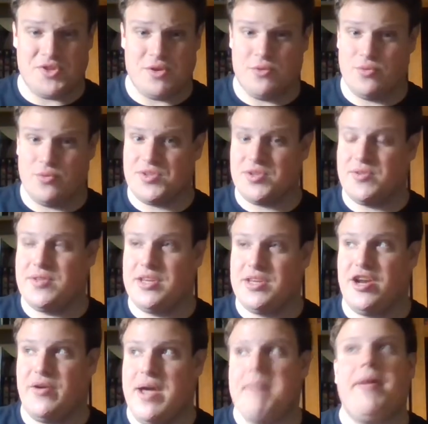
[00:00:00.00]
So this
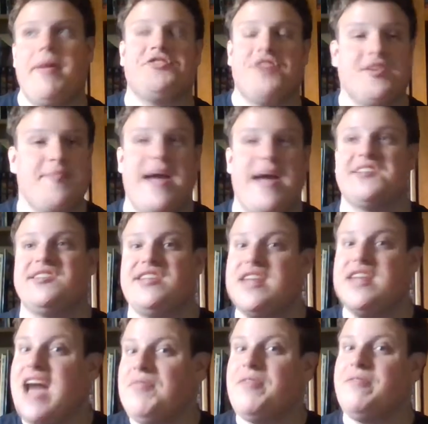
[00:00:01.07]
is
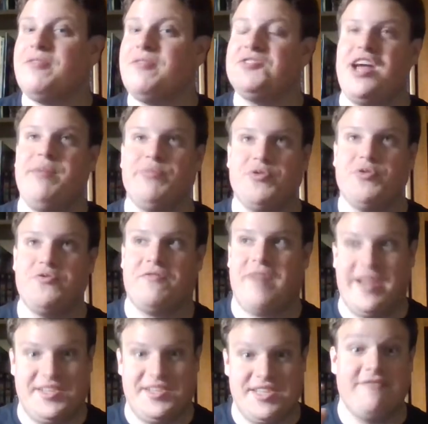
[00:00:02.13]
not the first time Luke
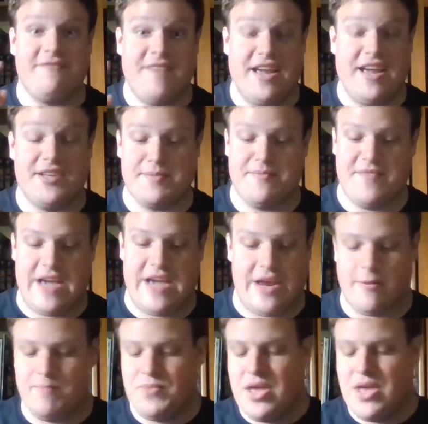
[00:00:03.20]
fights a Phantom Vader,
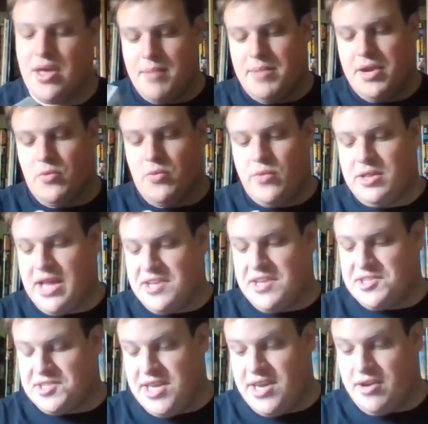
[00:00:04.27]
but he
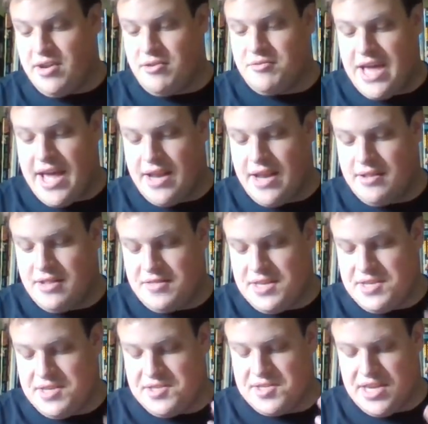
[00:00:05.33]
realizes here that
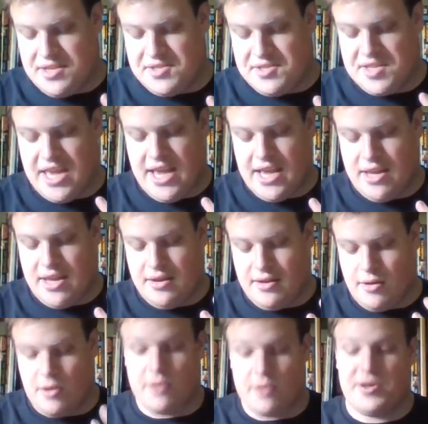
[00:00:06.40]
these things can't
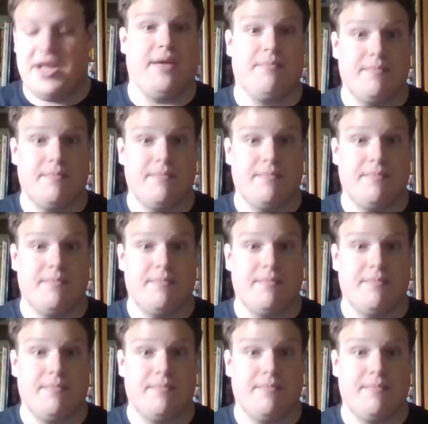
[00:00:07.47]
hurt him.